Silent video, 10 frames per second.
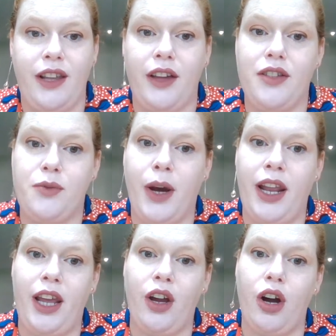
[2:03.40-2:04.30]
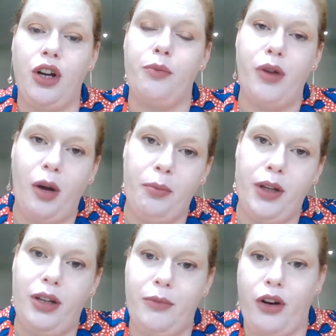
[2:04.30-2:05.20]
so that's dwelling on a
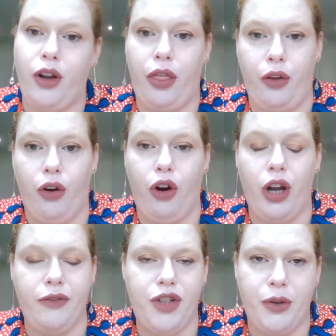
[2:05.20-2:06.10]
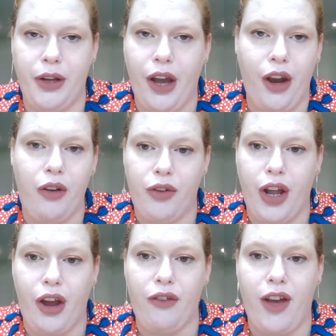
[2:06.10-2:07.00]
problem or a thought and chewing it over
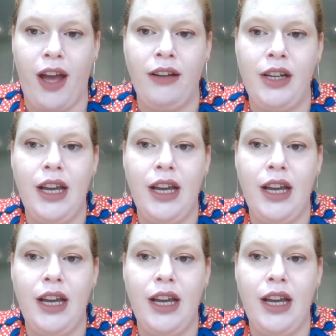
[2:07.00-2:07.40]
and over,